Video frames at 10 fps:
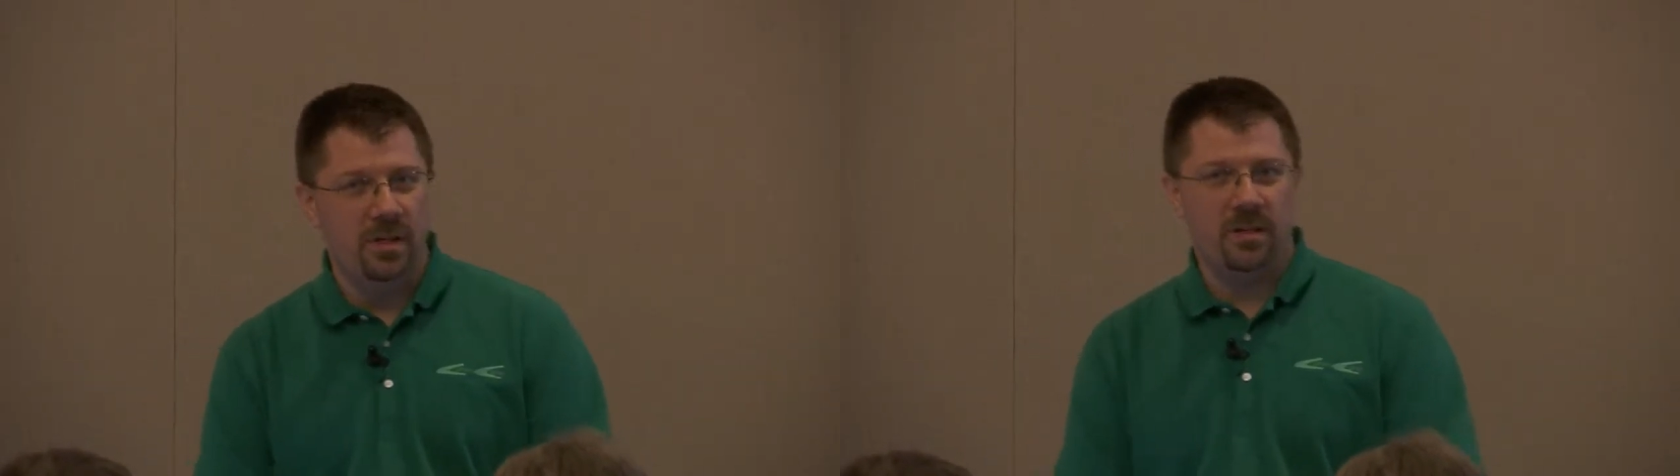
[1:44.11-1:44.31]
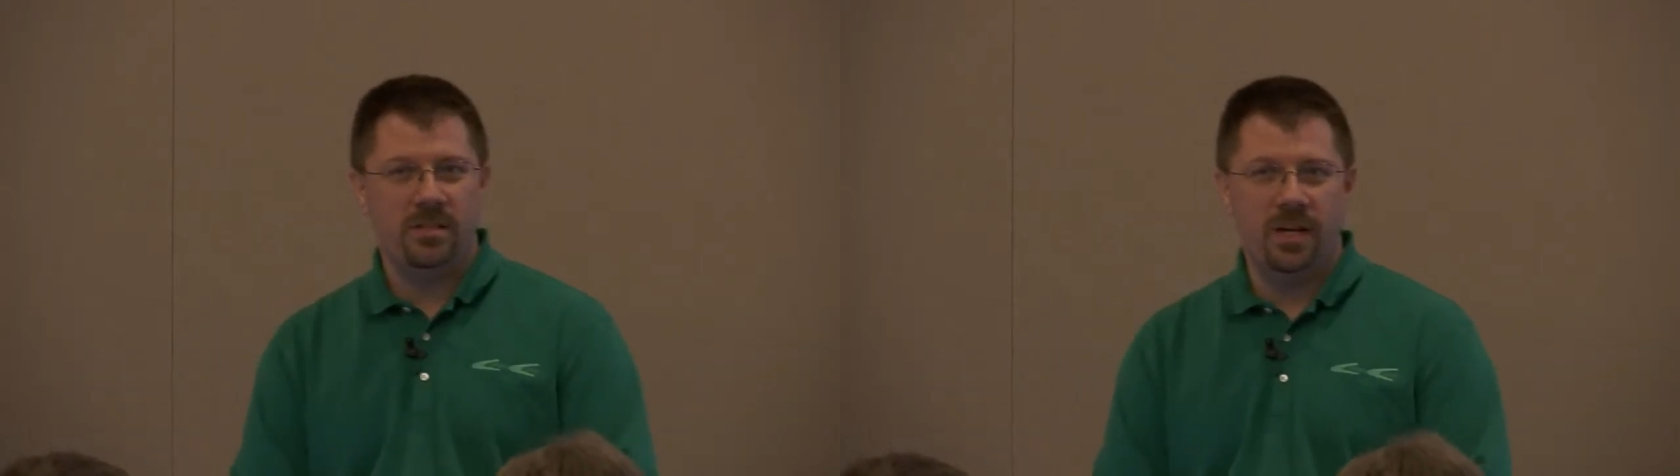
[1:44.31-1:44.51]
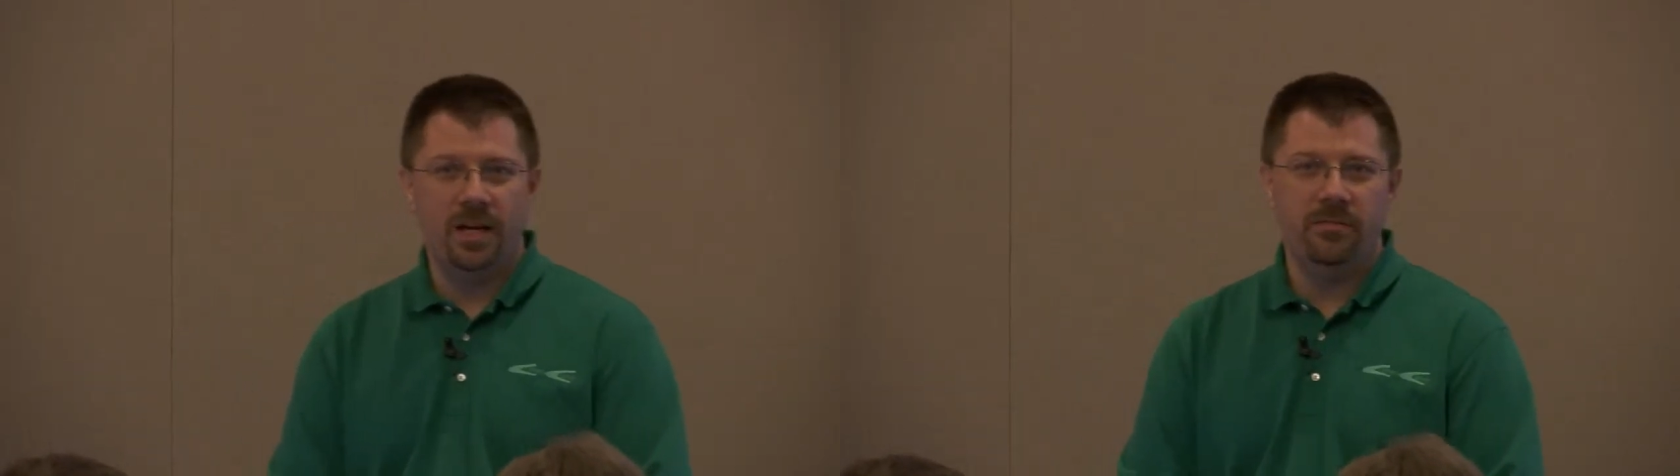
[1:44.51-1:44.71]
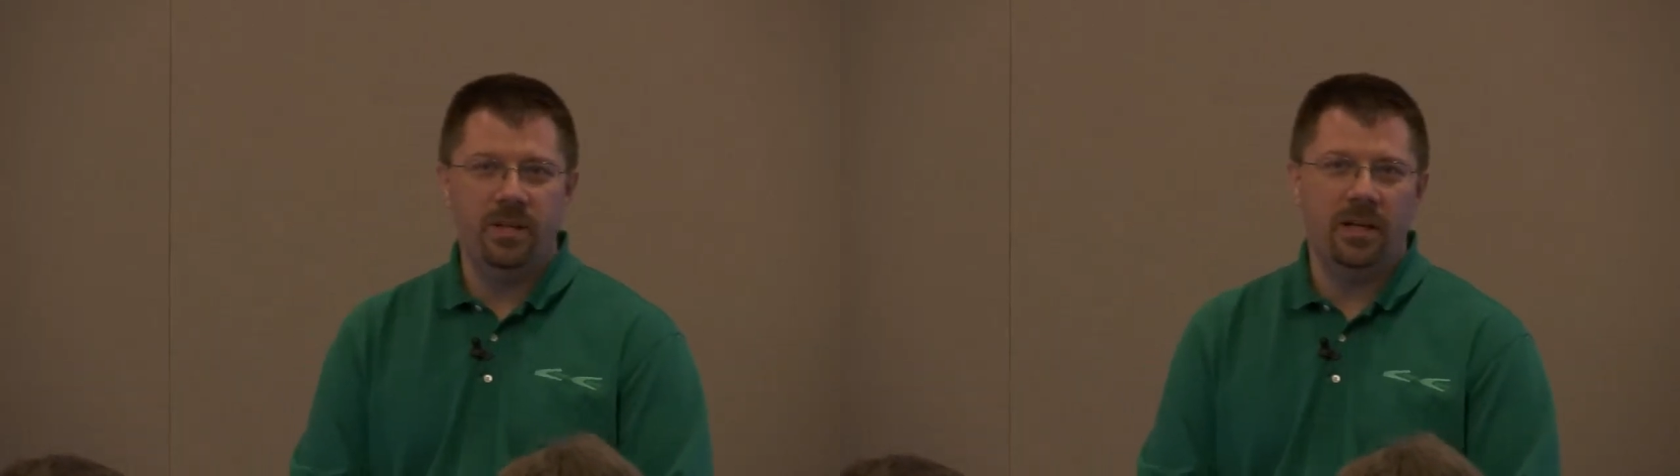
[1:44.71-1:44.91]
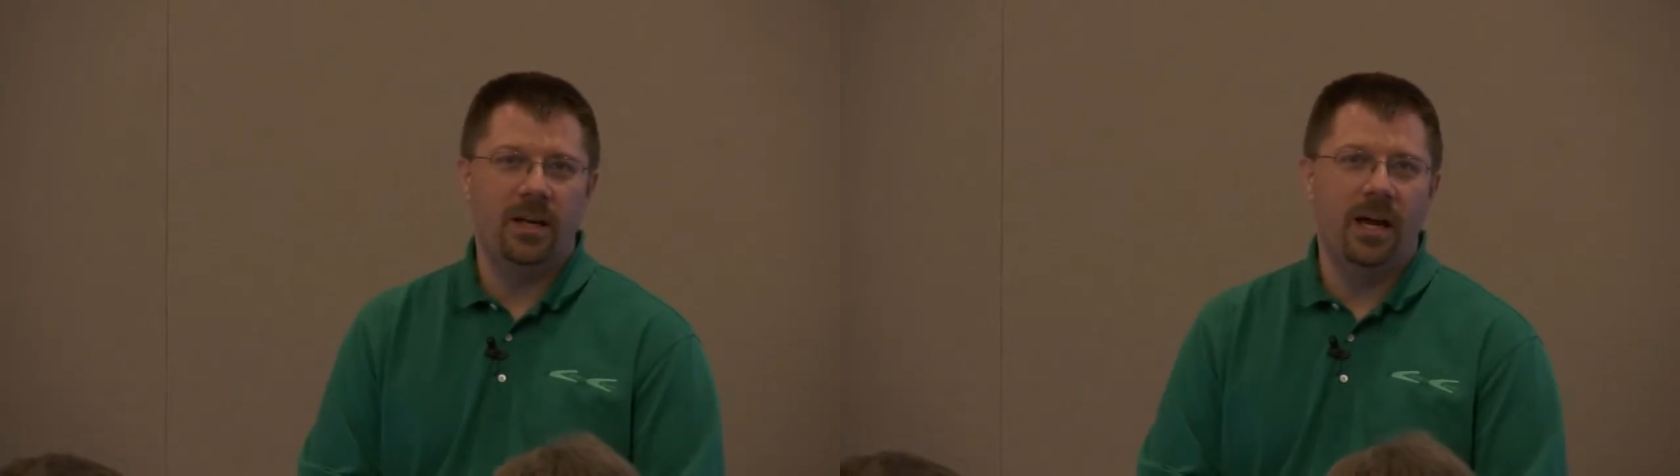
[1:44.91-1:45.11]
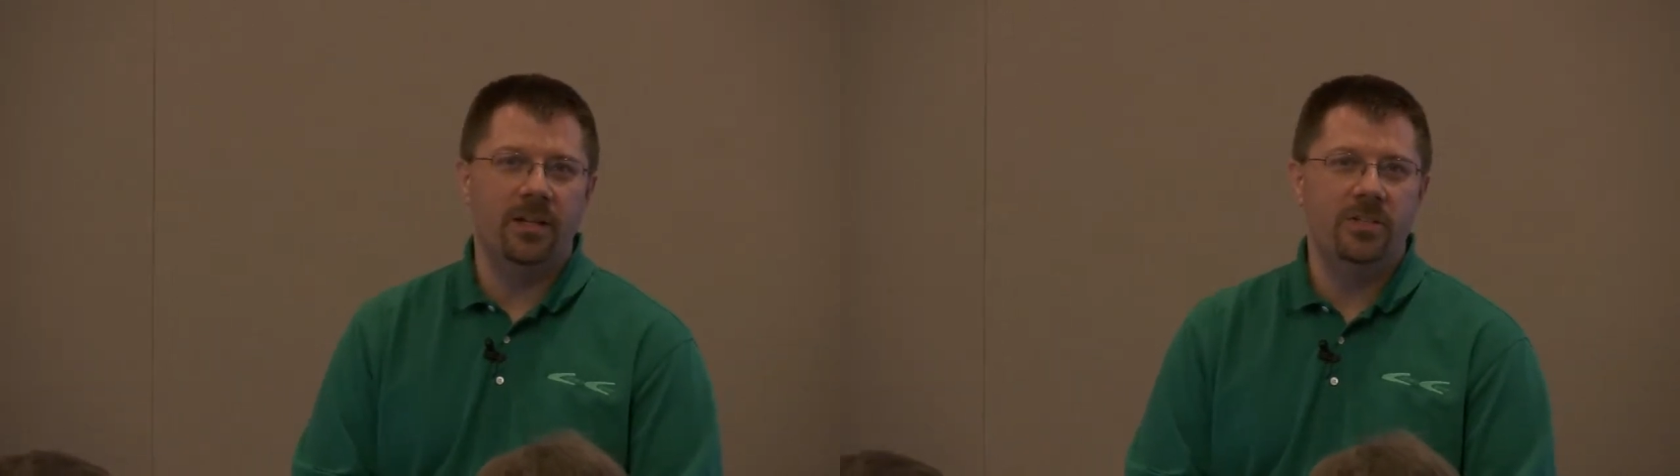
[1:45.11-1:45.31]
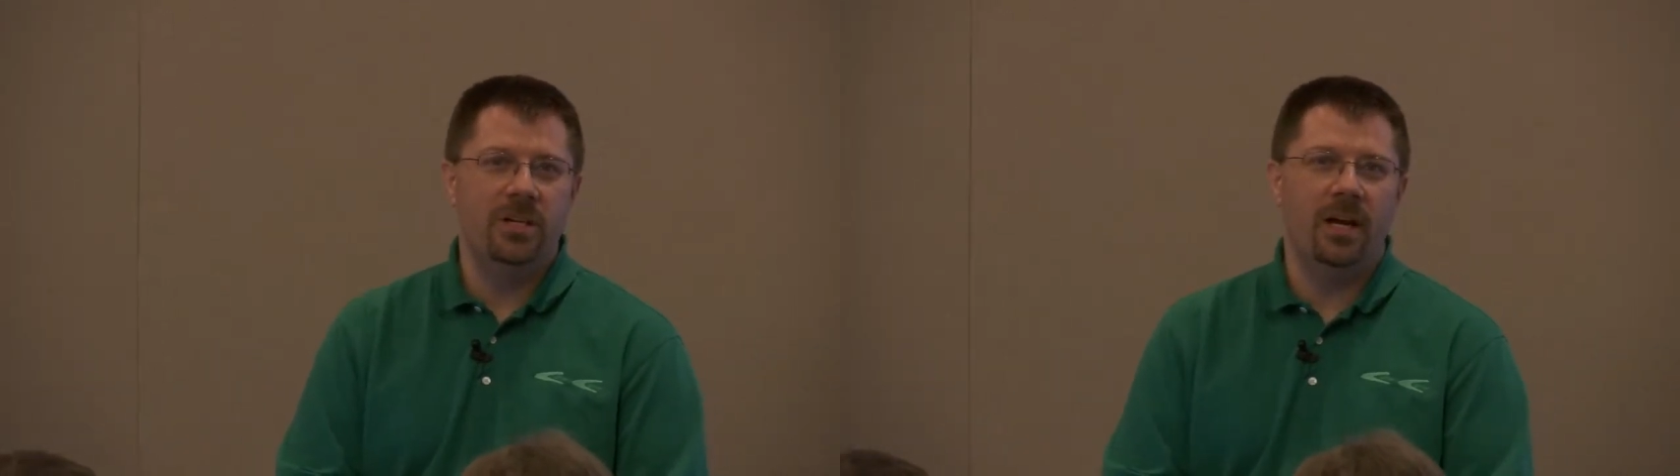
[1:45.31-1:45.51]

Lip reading: dark side of technology,